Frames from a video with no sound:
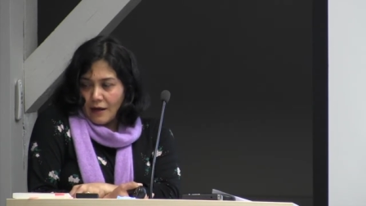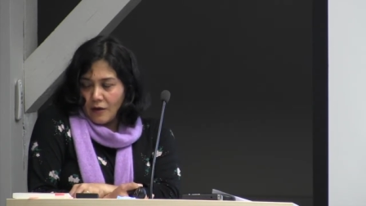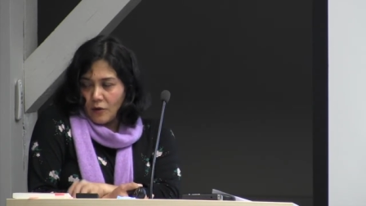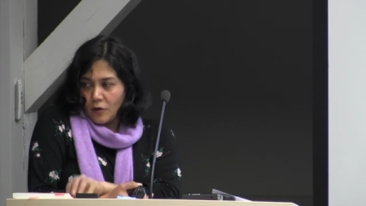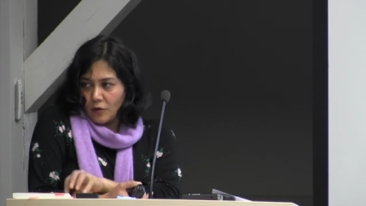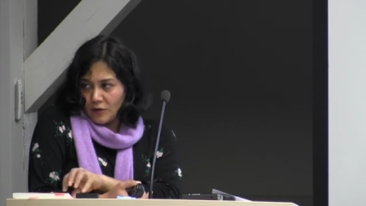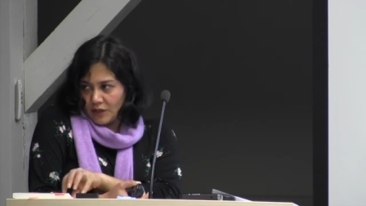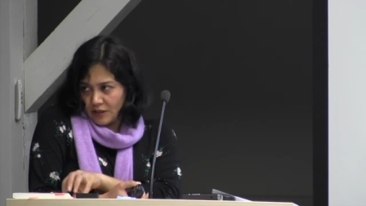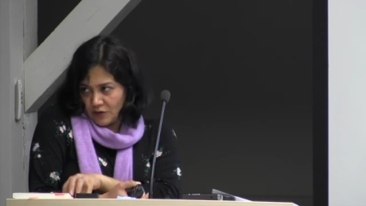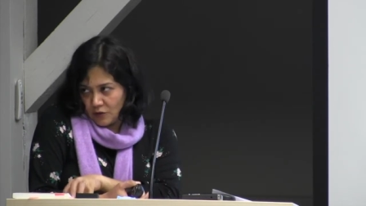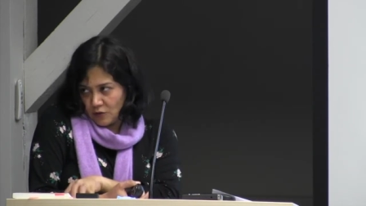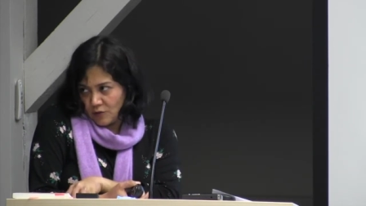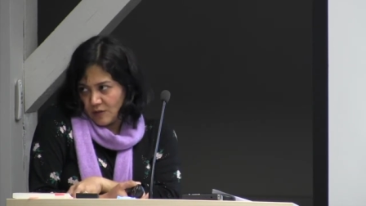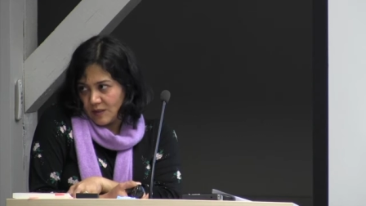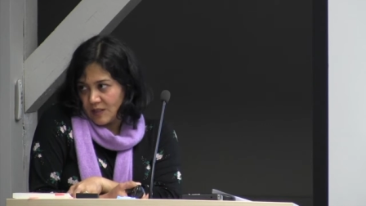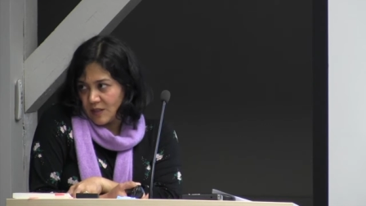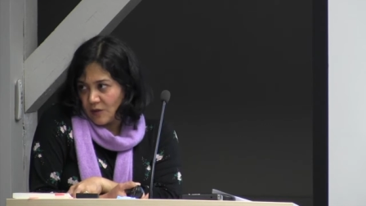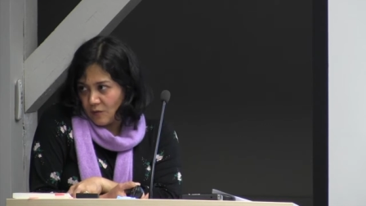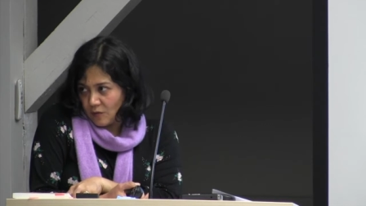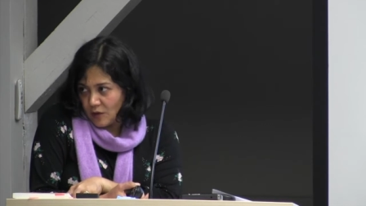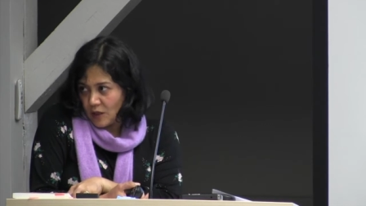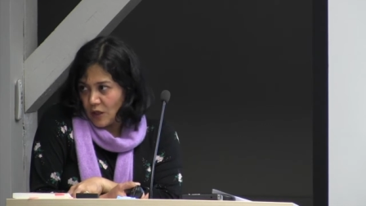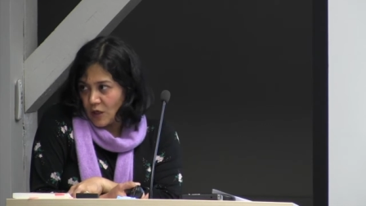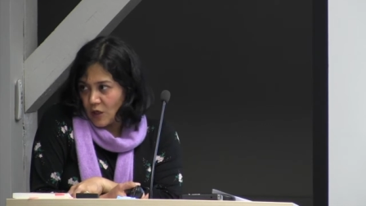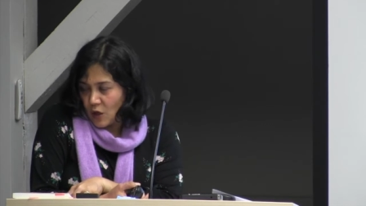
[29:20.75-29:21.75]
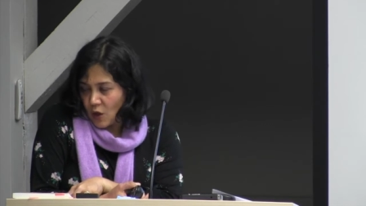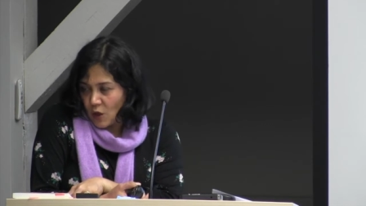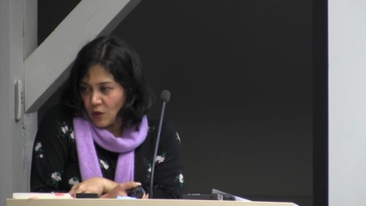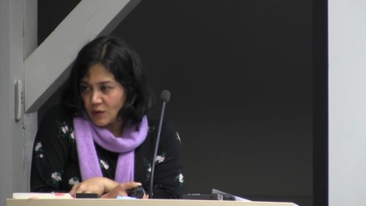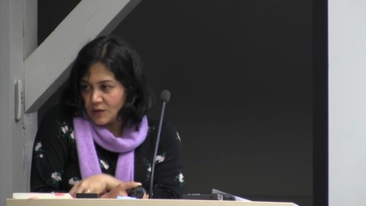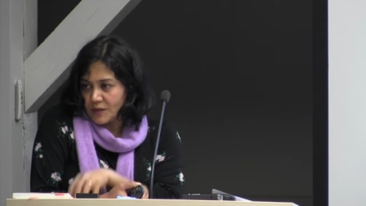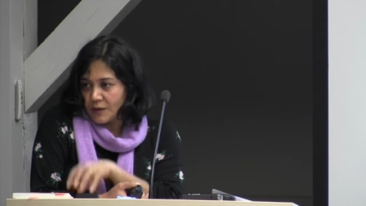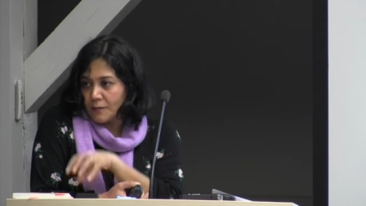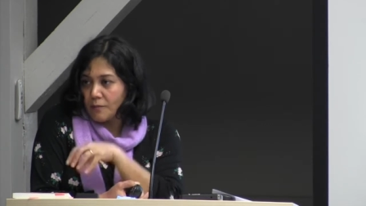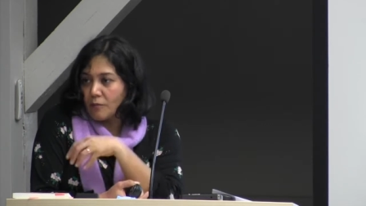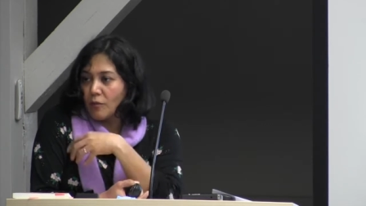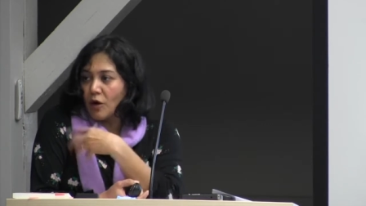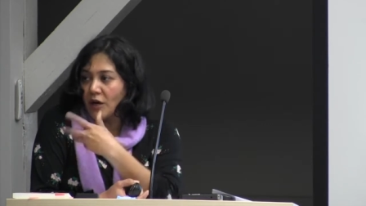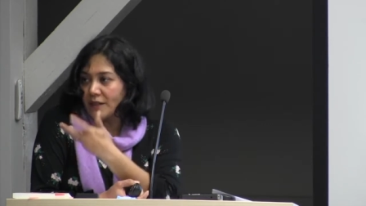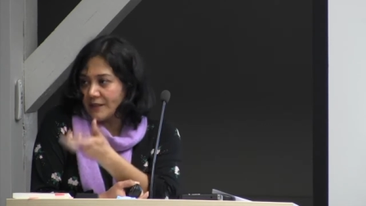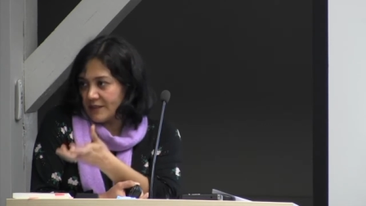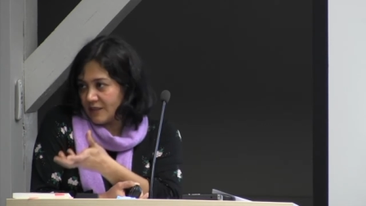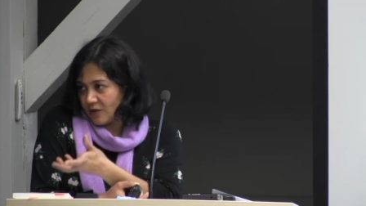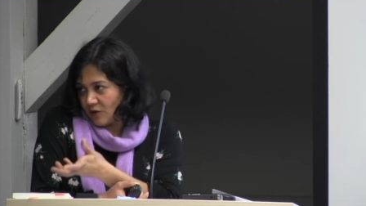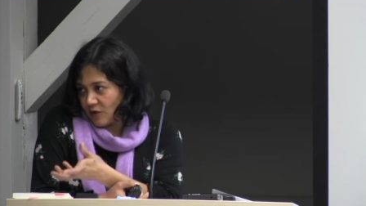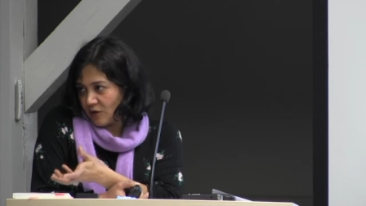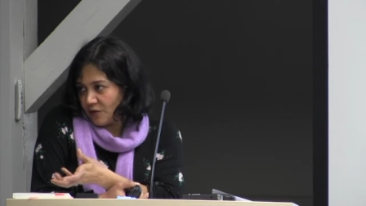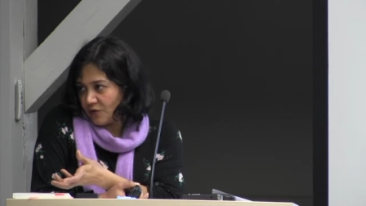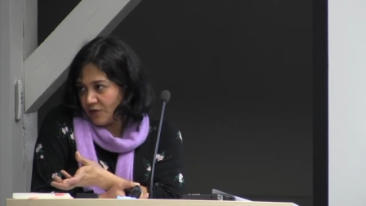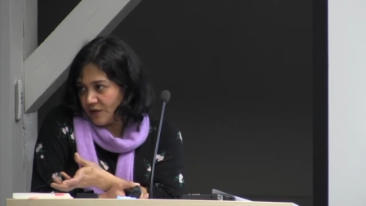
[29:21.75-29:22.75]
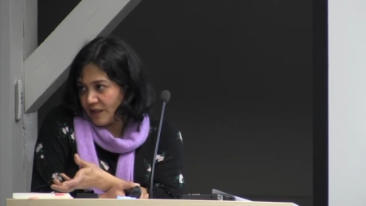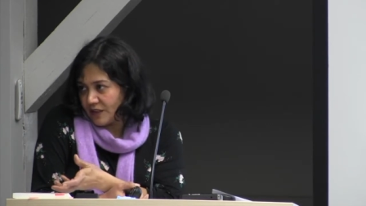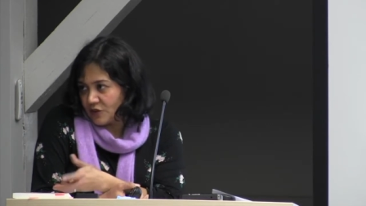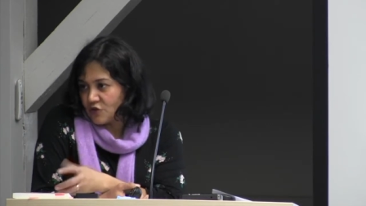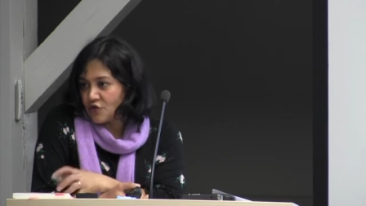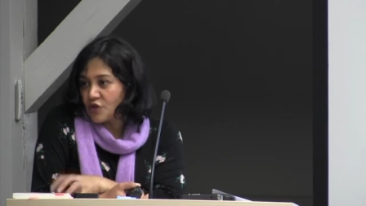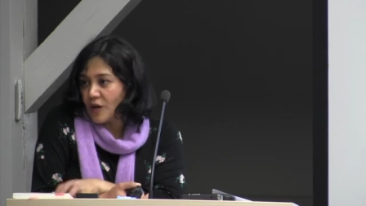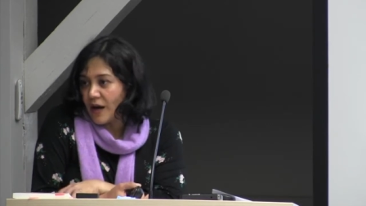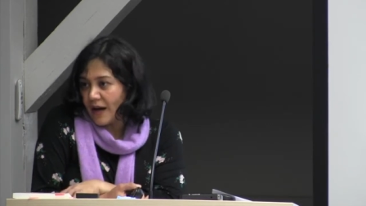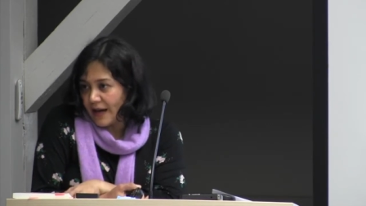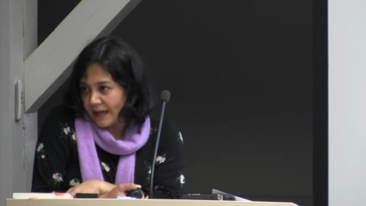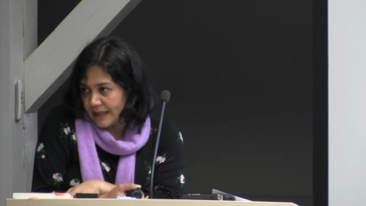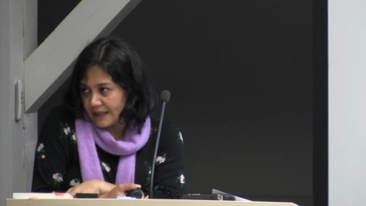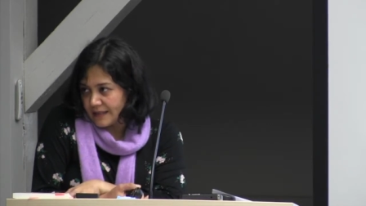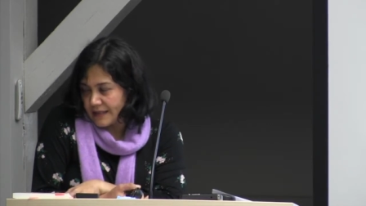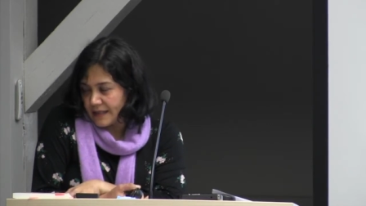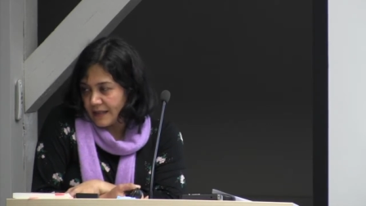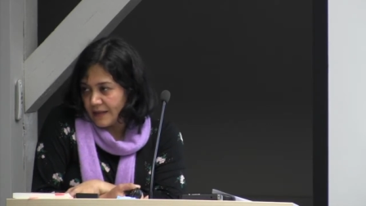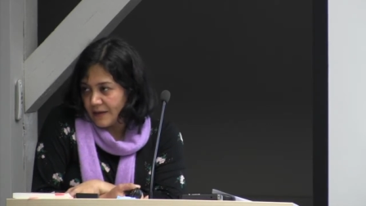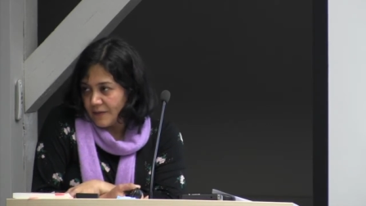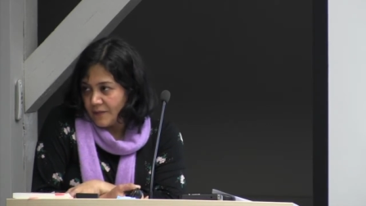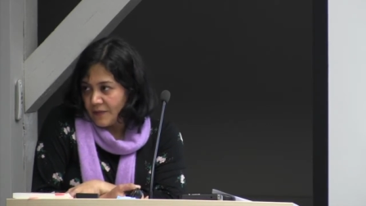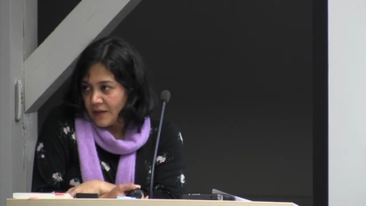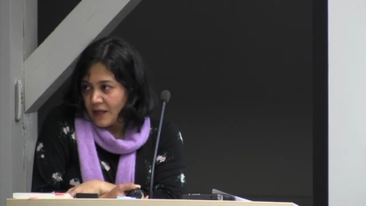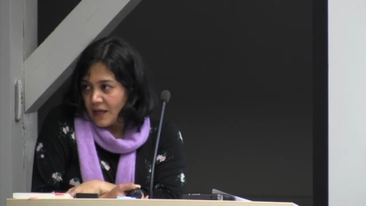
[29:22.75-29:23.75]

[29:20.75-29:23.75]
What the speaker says: according to civil law, the mother of the child.